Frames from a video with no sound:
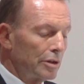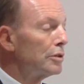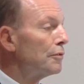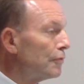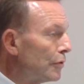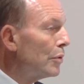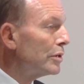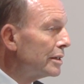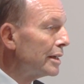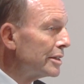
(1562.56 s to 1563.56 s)
to
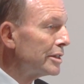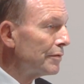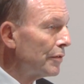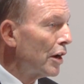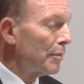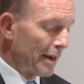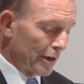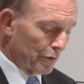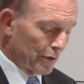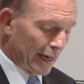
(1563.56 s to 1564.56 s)
flaunt its
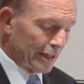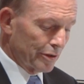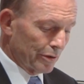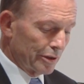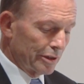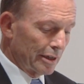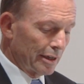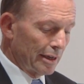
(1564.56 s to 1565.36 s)
environmental credentials